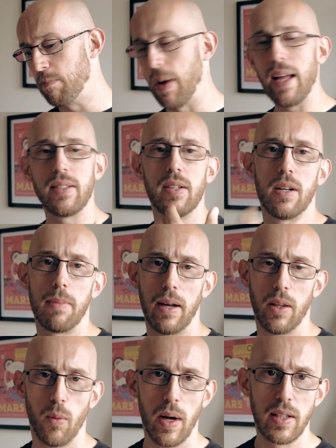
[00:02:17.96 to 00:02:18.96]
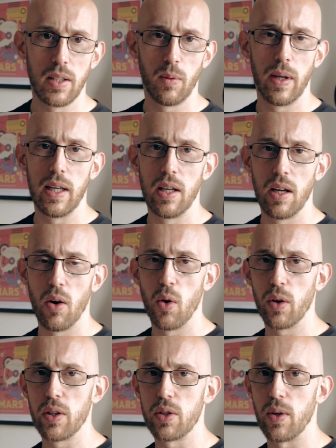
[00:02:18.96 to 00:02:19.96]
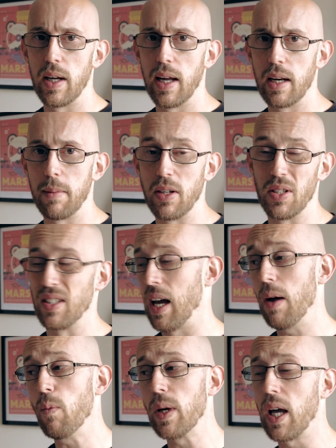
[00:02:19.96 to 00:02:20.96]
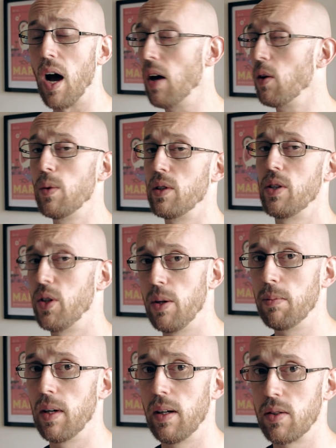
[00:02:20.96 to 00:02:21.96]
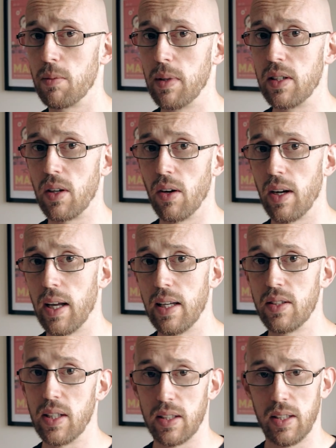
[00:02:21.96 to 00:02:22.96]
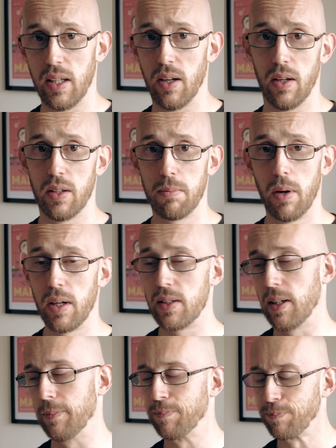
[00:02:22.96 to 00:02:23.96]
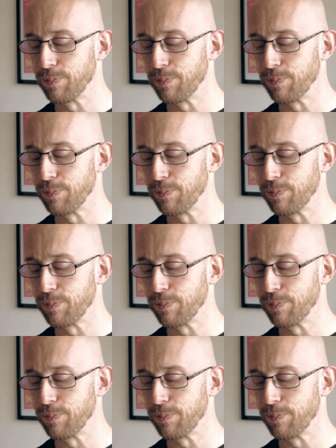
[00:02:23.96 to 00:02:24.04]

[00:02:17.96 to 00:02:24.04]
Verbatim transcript: better about the ways that we orchestrate animations. And we can't always assume that somebody's got a 60 hertz monitor.